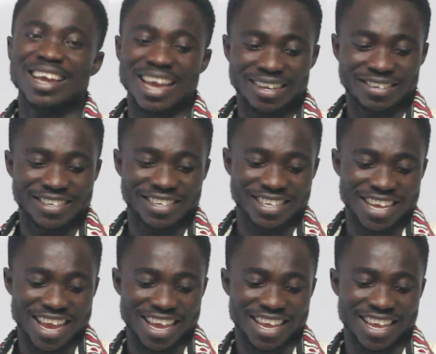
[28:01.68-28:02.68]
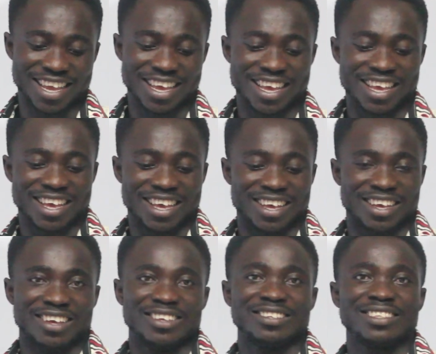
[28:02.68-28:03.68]
and share.
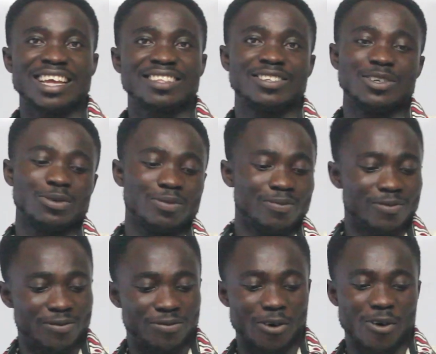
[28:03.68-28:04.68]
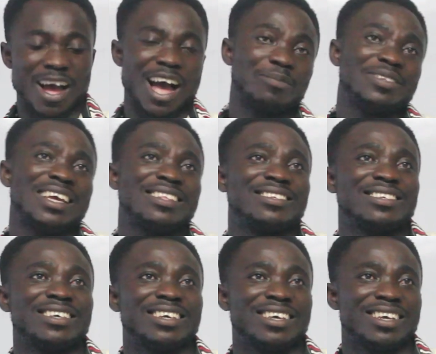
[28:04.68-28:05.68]
Stay tuned for updates
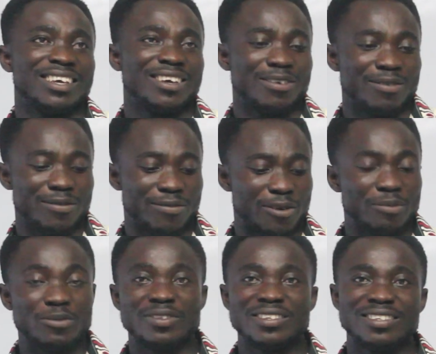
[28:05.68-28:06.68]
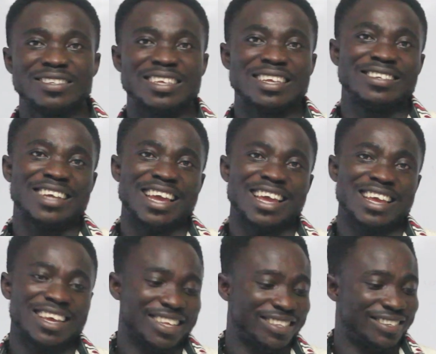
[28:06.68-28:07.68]
from CJ
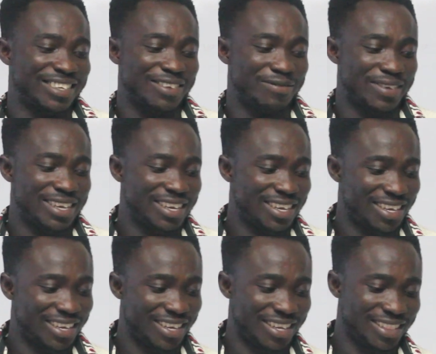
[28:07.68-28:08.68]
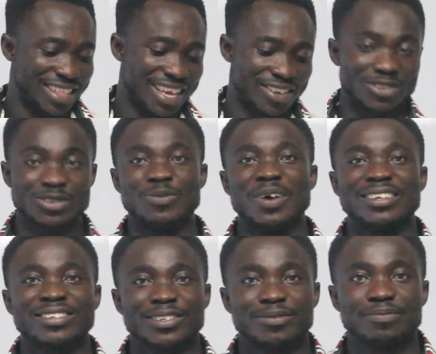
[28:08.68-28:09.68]
TV. Thank you so much.